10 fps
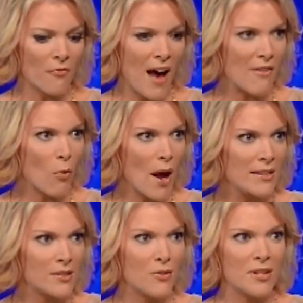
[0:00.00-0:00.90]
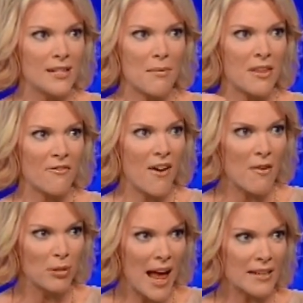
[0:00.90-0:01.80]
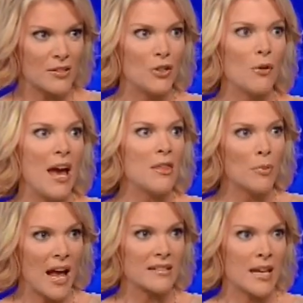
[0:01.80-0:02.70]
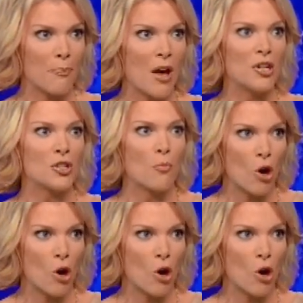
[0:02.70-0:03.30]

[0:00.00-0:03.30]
5 whites do the same thing 5 blacks do, and the blacks get punished